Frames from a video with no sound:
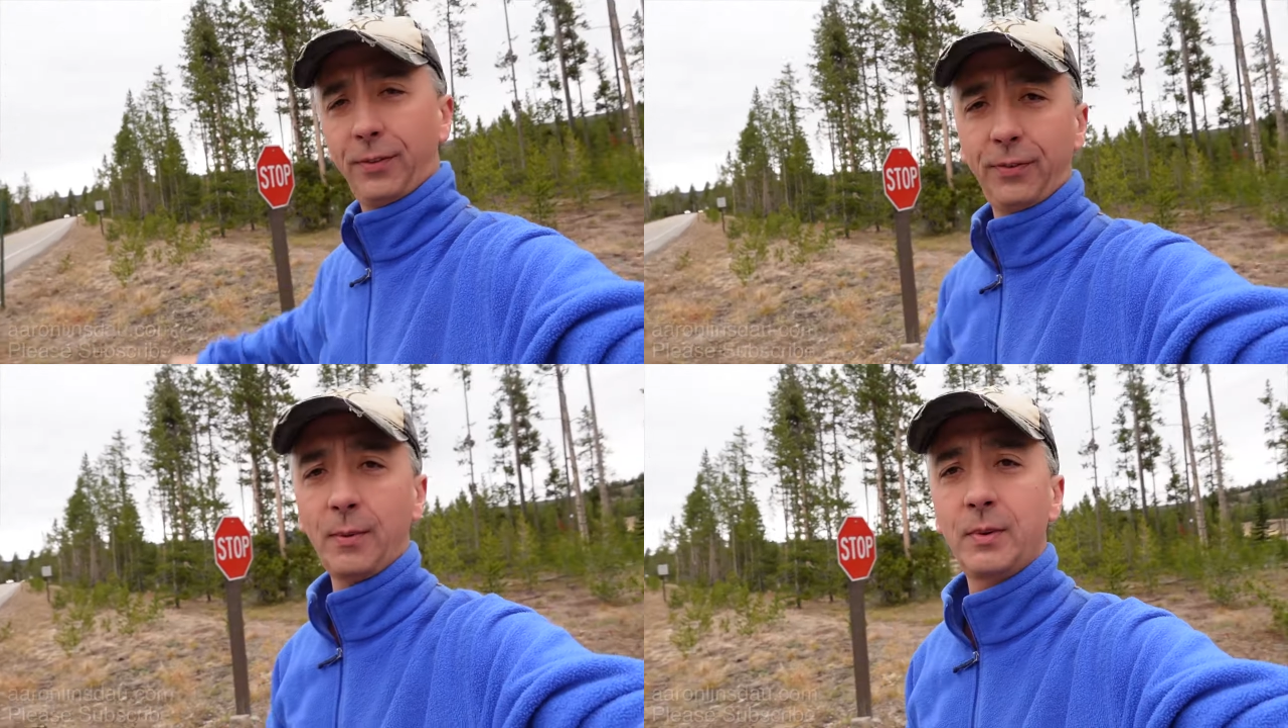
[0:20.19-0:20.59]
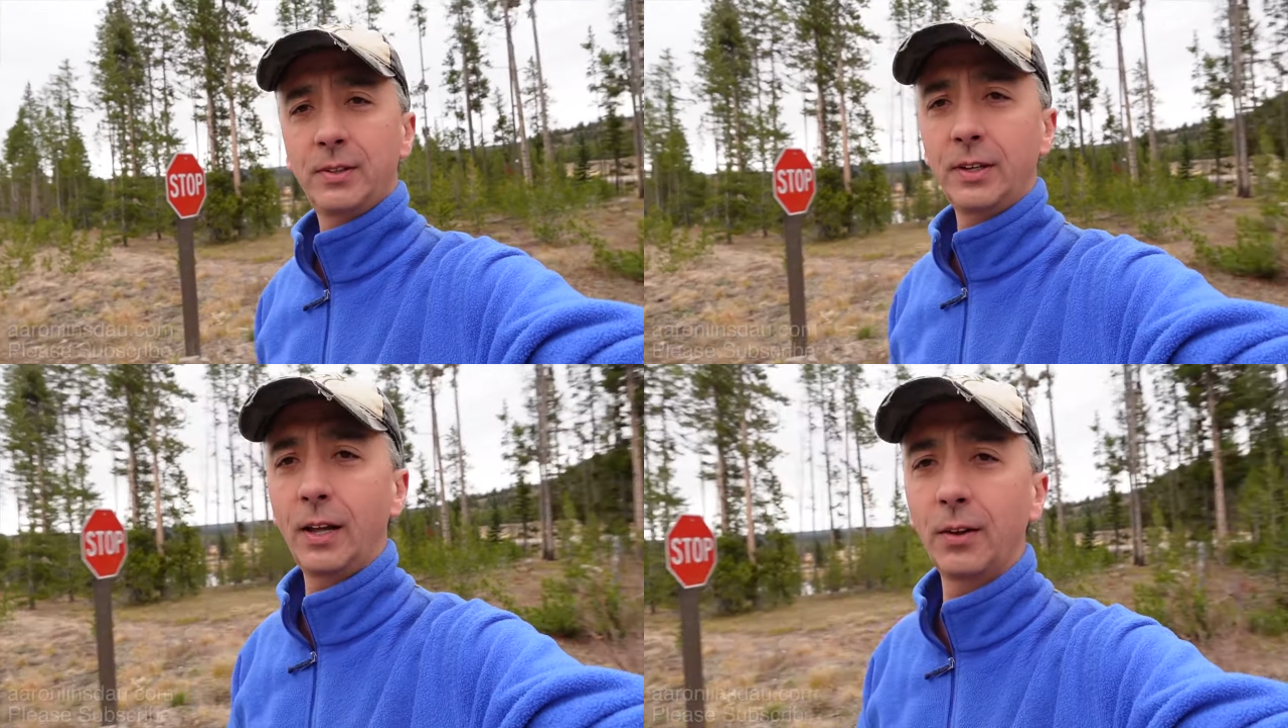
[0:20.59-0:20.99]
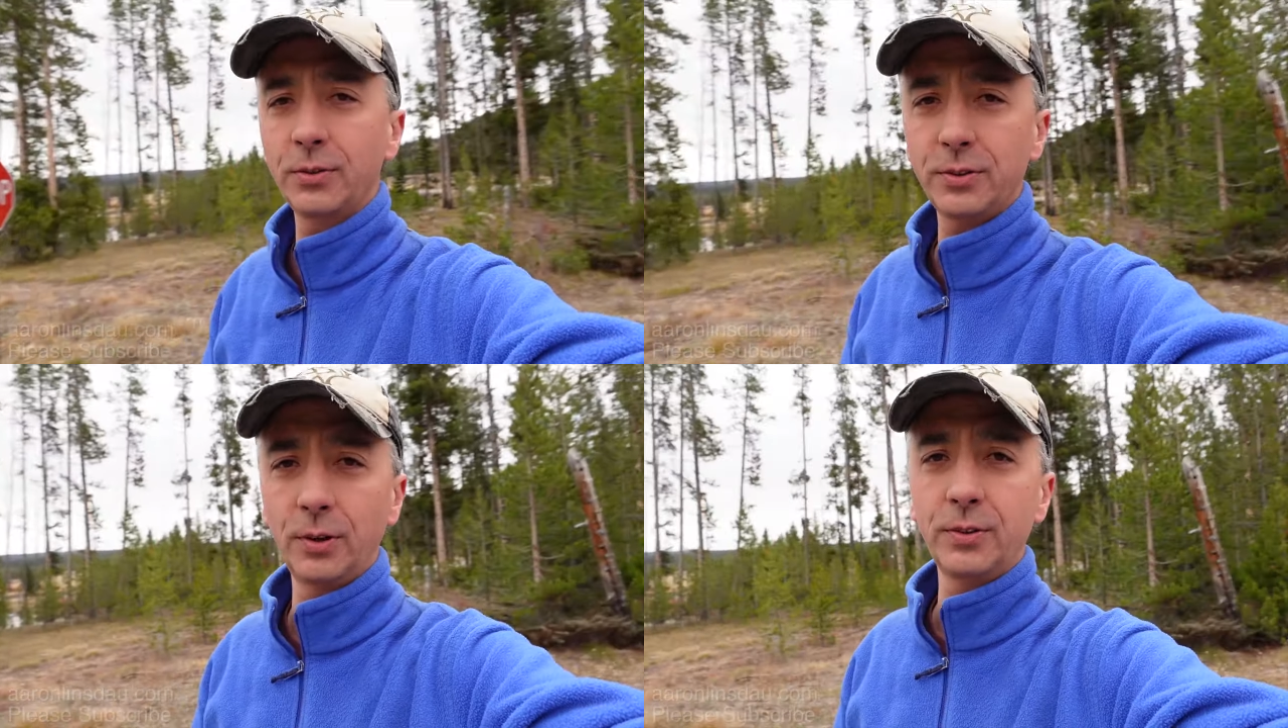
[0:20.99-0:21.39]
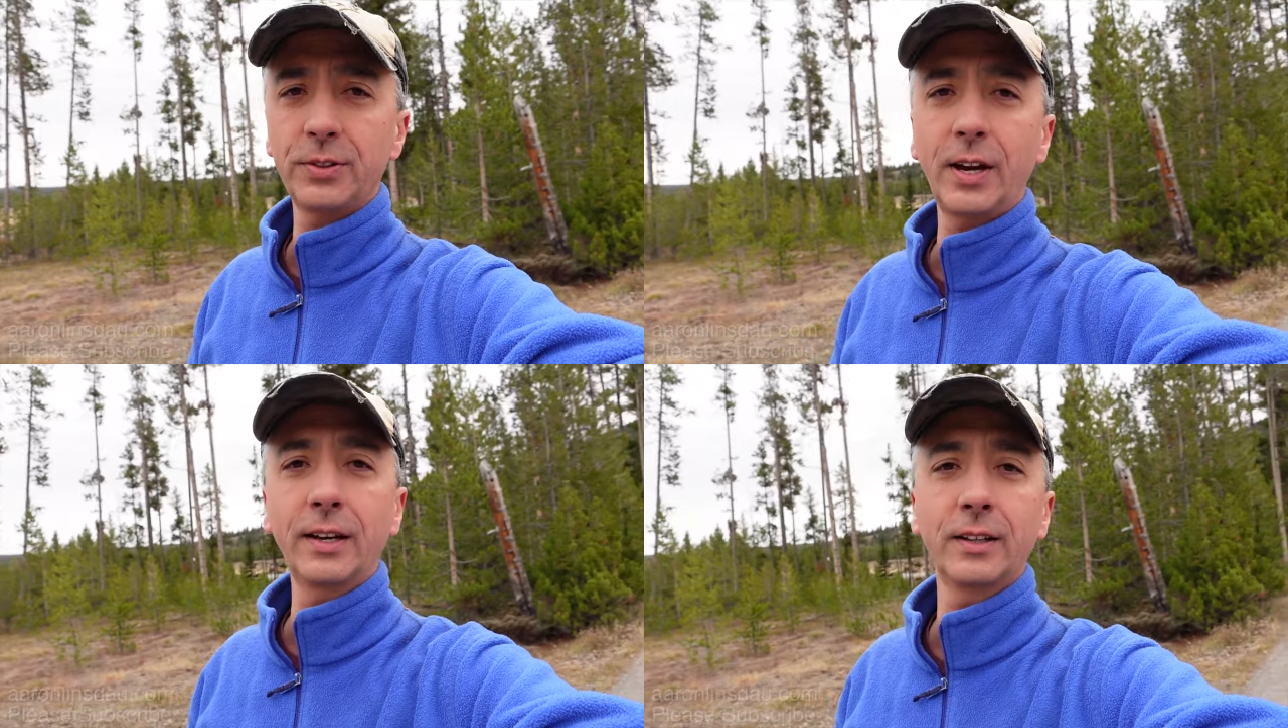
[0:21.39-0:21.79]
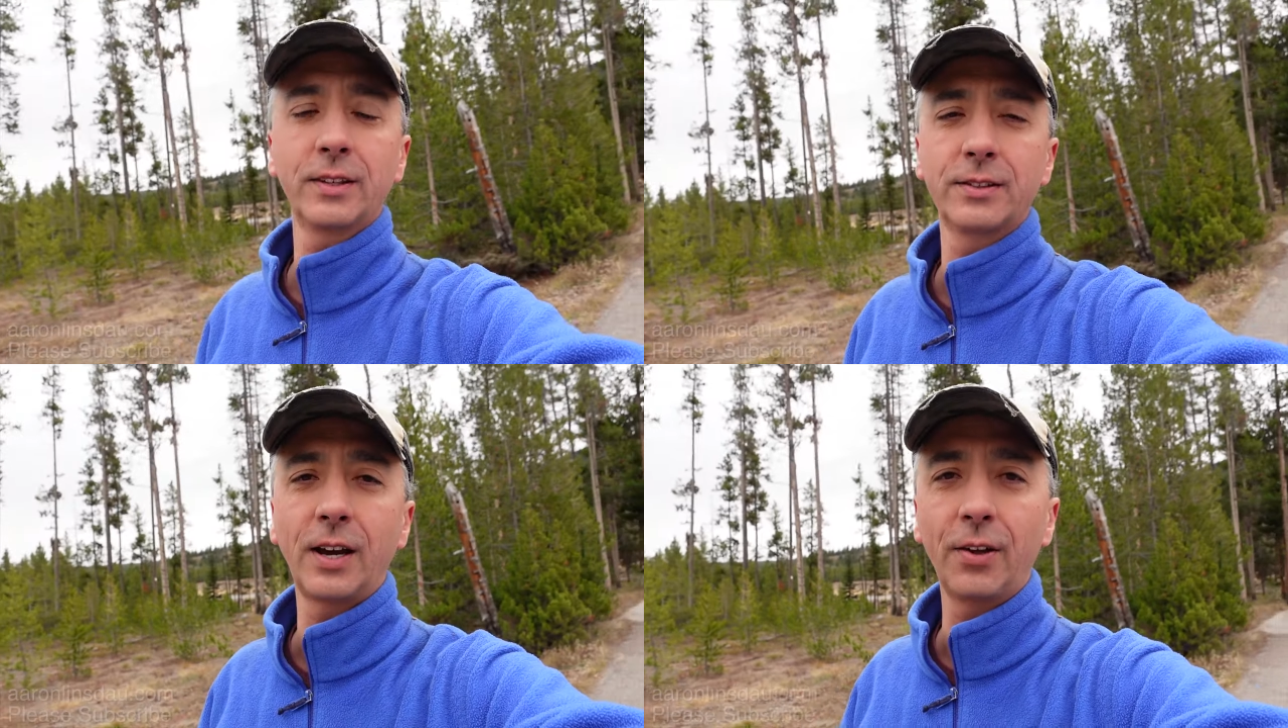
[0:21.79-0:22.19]
the famous Yellowstone sign at
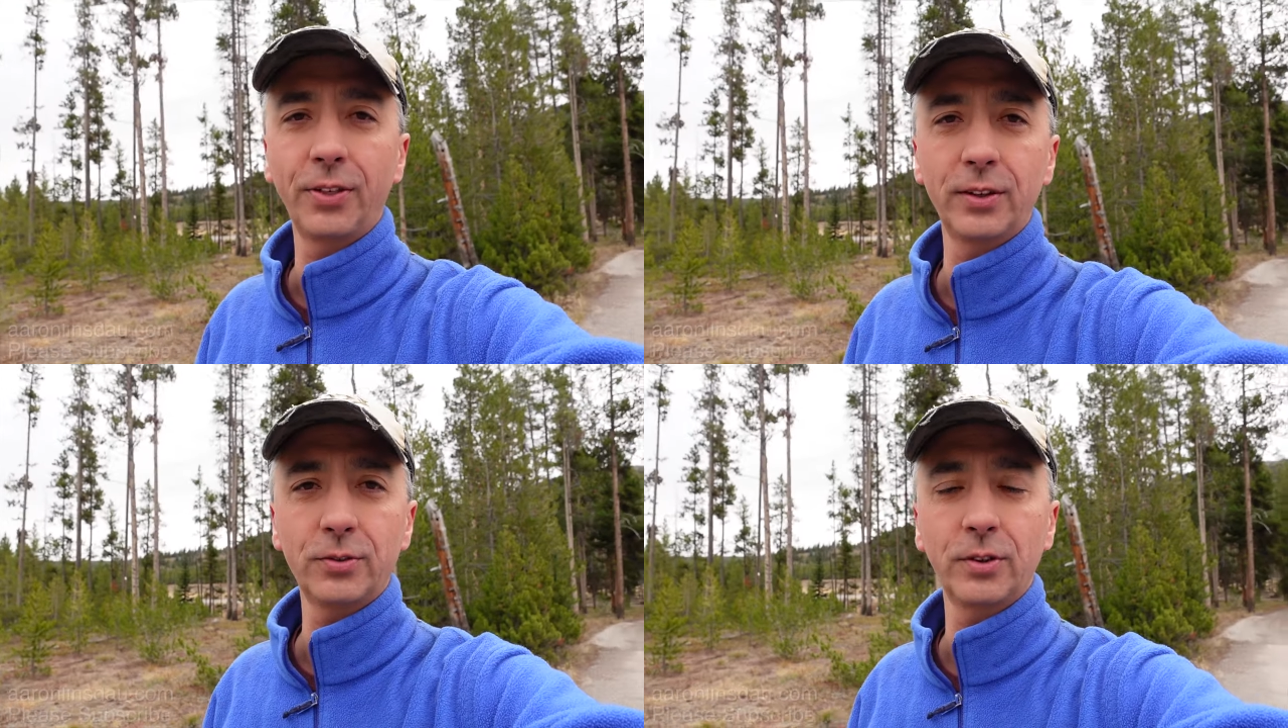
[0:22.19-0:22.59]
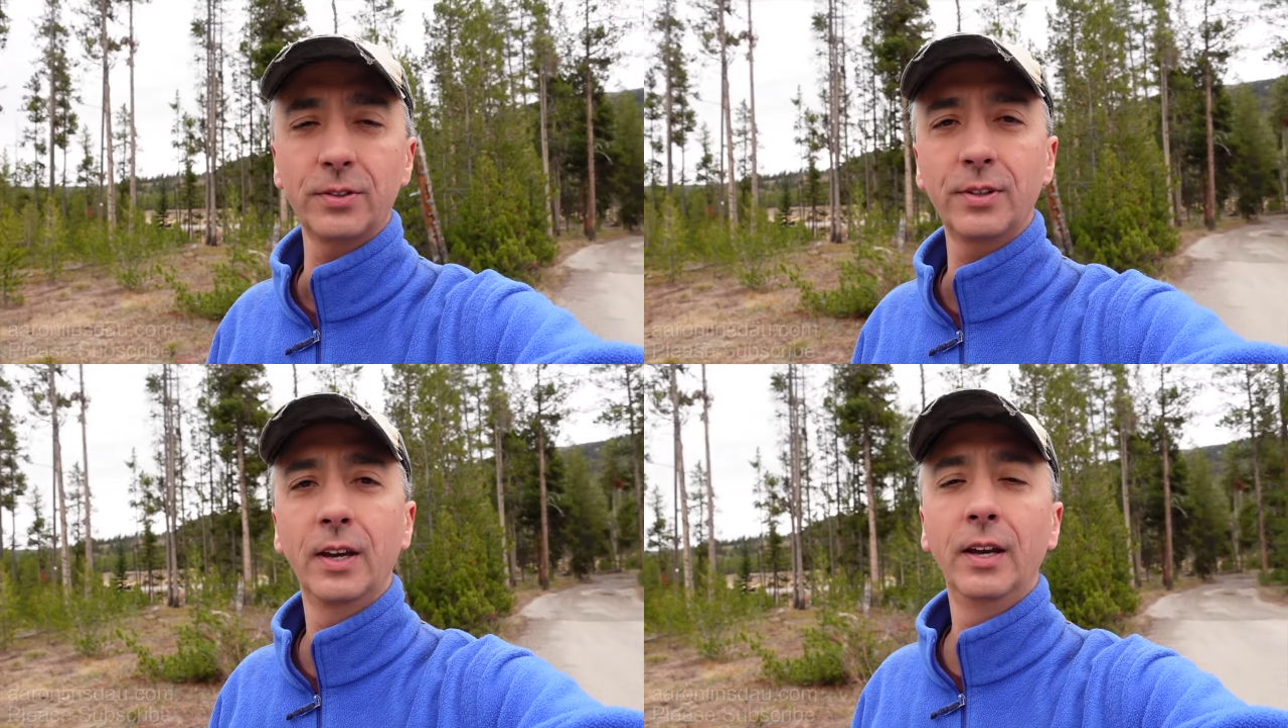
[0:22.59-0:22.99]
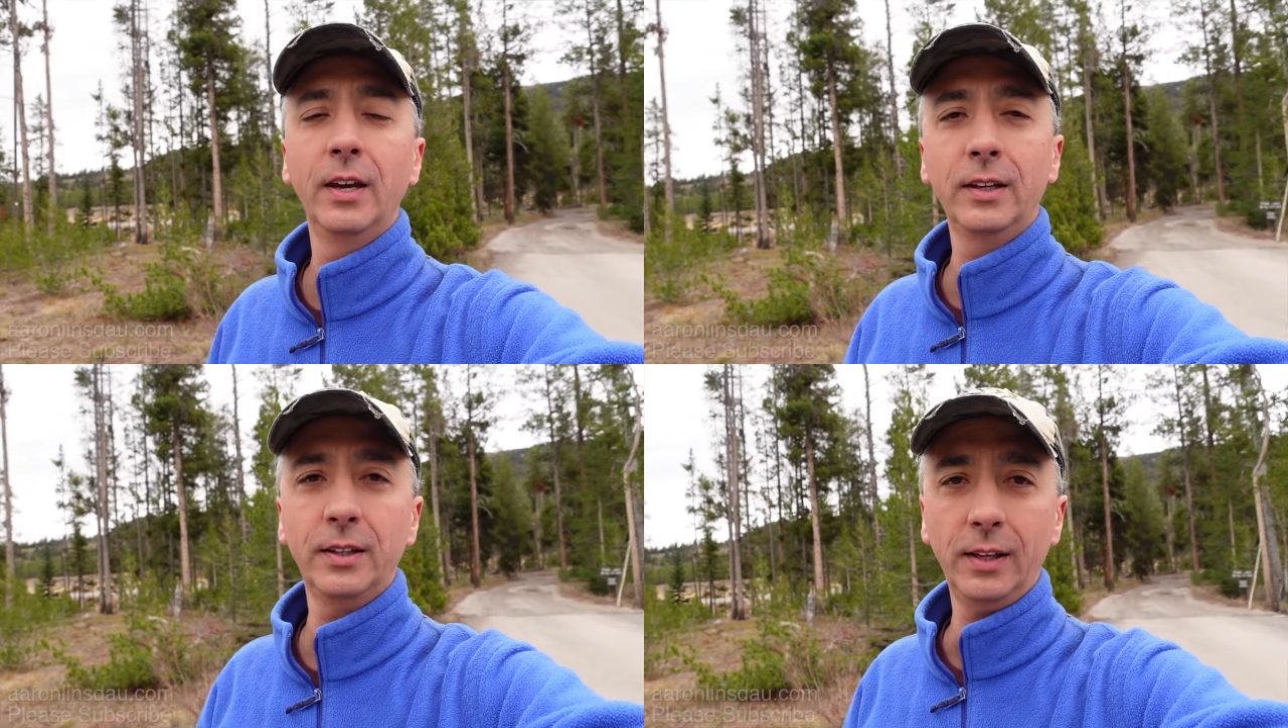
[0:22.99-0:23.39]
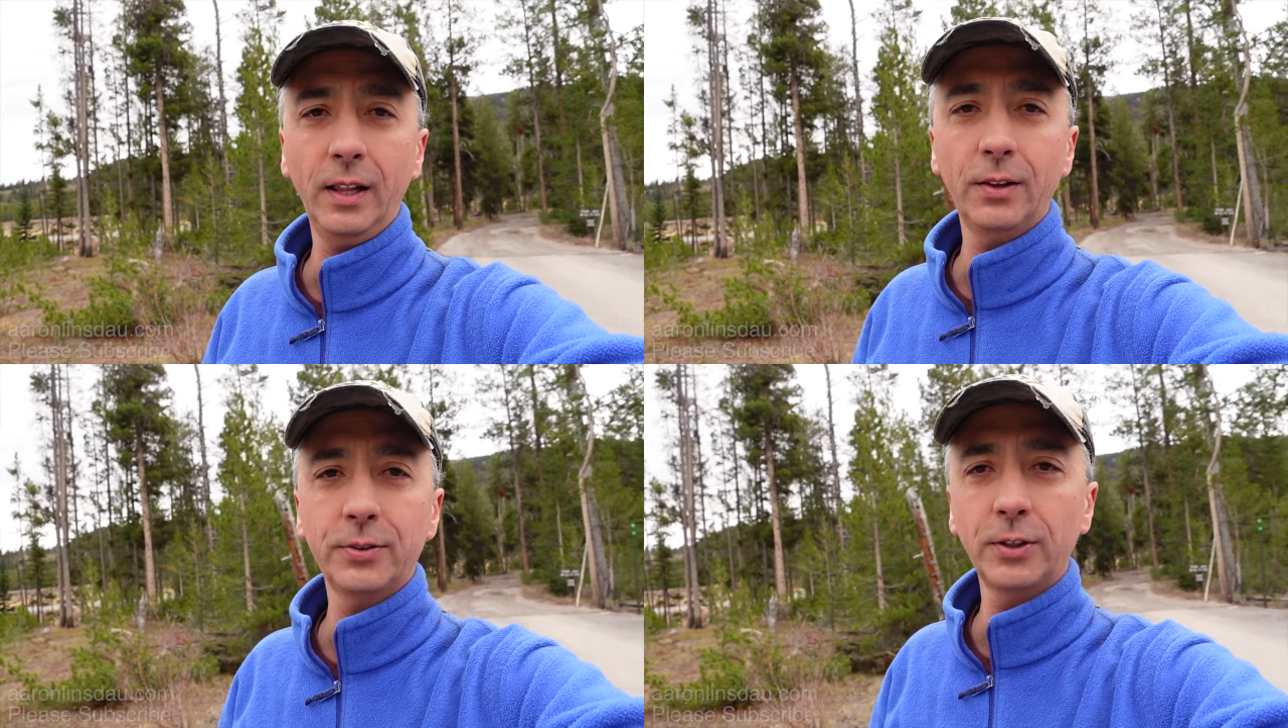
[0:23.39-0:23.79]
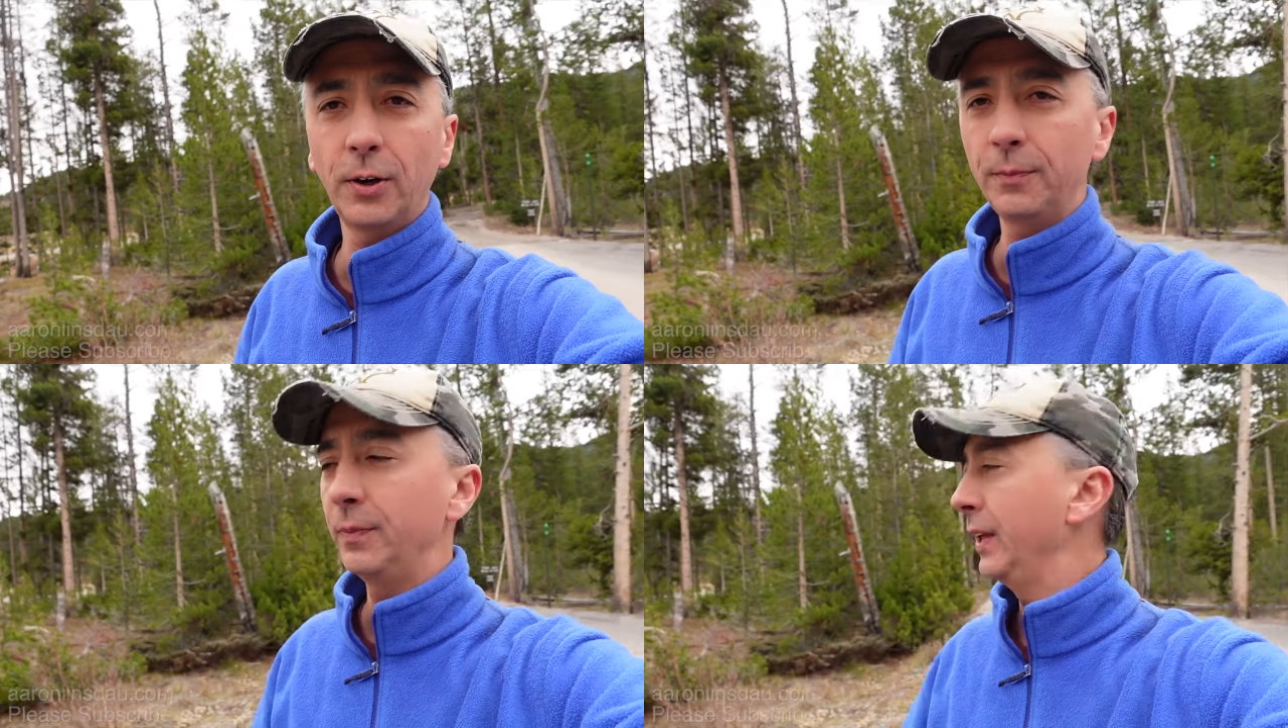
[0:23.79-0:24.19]
the south entrance to
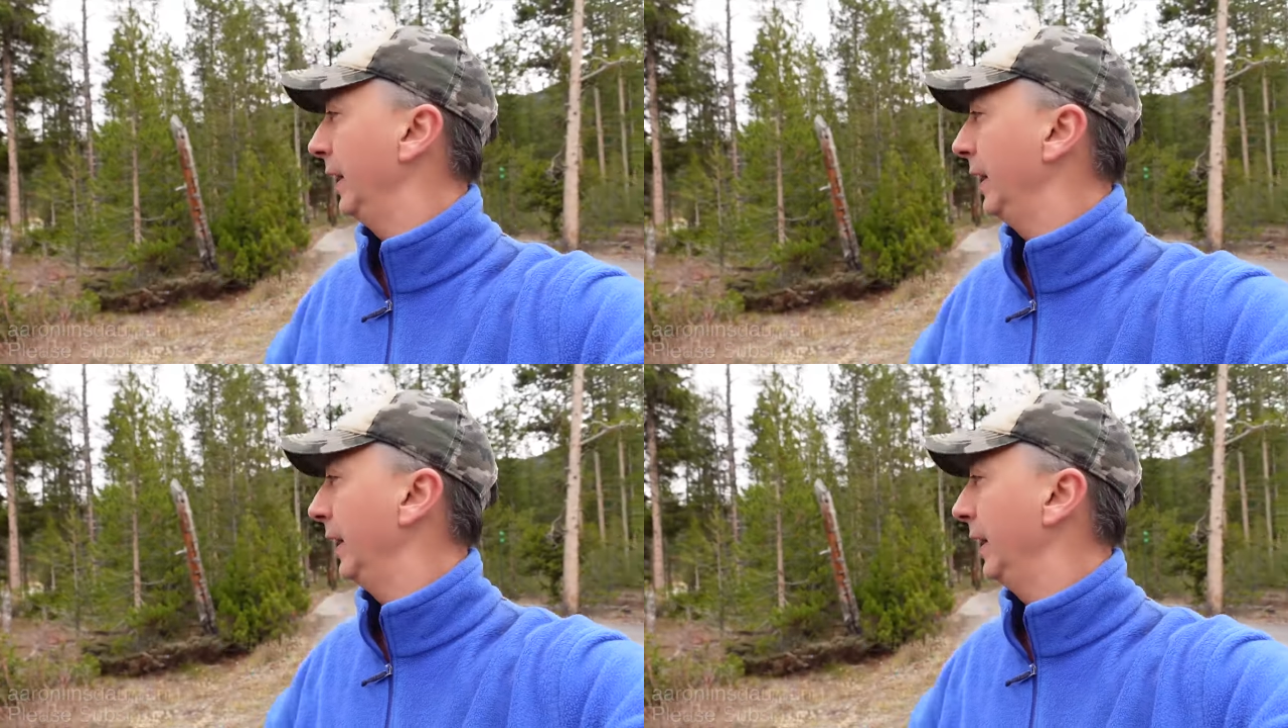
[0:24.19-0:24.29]
Yellowstone